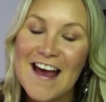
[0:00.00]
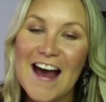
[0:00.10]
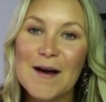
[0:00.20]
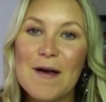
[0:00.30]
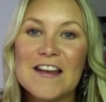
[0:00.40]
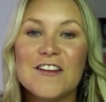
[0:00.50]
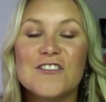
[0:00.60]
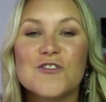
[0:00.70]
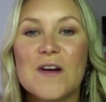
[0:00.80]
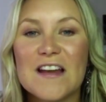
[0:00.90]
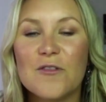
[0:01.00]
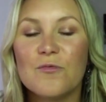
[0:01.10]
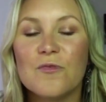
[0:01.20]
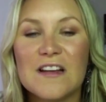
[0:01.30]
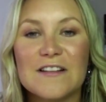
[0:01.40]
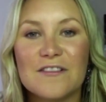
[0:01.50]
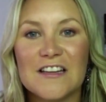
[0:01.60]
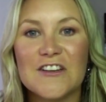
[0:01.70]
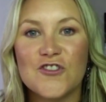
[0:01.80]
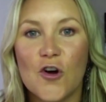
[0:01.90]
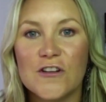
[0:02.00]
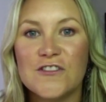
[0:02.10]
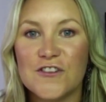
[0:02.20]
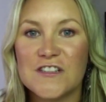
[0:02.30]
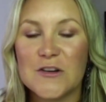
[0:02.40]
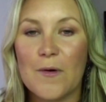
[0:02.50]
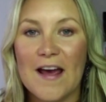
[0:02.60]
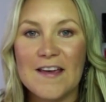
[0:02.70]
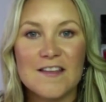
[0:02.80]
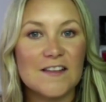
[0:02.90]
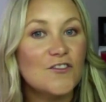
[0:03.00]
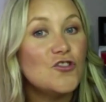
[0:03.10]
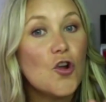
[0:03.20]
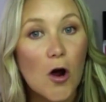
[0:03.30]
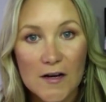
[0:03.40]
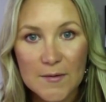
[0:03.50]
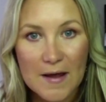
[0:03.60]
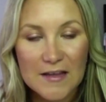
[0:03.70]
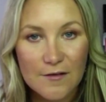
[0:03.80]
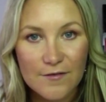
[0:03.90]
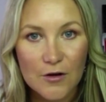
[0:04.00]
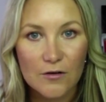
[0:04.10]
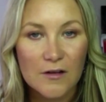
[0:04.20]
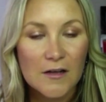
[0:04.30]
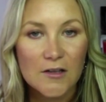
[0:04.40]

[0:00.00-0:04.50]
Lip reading: And you do it in a really, really non-douchey way that's not going to make you feel